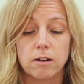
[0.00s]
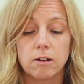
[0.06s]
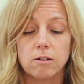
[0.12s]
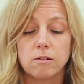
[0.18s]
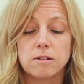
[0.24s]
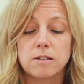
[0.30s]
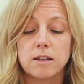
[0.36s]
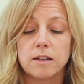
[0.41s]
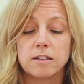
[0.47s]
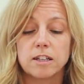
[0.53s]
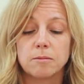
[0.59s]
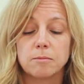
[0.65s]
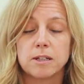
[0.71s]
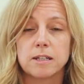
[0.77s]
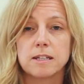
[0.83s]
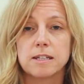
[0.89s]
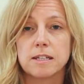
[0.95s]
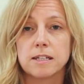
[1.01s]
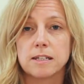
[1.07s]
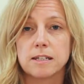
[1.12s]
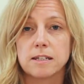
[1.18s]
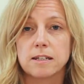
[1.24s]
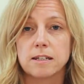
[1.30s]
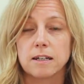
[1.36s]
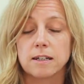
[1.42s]
alongside
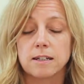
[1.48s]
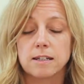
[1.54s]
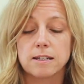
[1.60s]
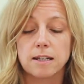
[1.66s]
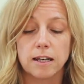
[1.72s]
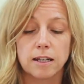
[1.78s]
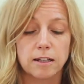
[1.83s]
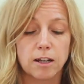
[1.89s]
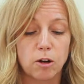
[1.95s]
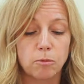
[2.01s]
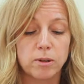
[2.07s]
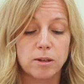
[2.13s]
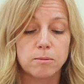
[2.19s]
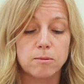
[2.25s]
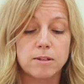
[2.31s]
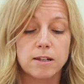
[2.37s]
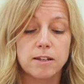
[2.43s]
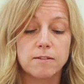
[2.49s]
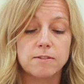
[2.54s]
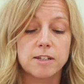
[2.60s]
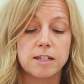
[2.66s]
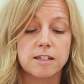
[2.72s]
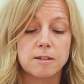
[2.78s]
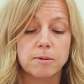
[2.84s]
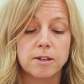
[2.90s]
communities to understand how people's
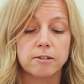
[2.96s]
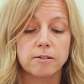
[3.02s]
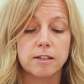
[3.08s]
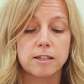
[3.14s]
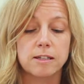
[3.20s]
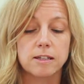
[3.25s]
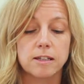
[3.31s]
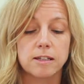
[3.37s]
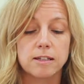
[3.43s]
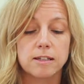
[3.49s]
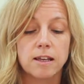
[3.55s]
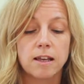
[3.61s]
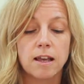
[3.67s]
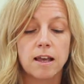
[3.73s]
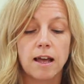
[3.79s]
lived experiences